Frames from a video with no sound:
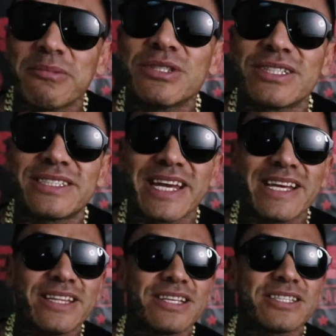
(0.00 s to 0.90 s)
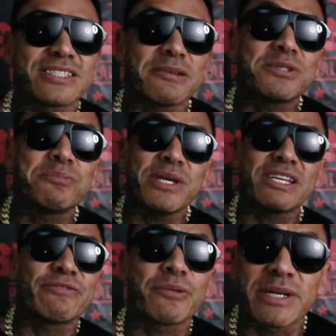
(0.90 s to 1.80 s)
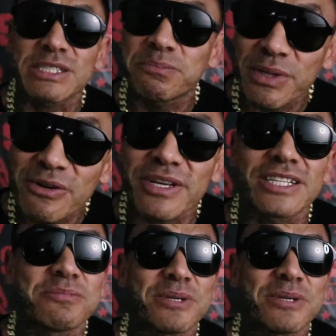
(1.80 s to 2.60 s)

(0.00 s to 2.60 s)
I'm just saying this because I'm speaking from experience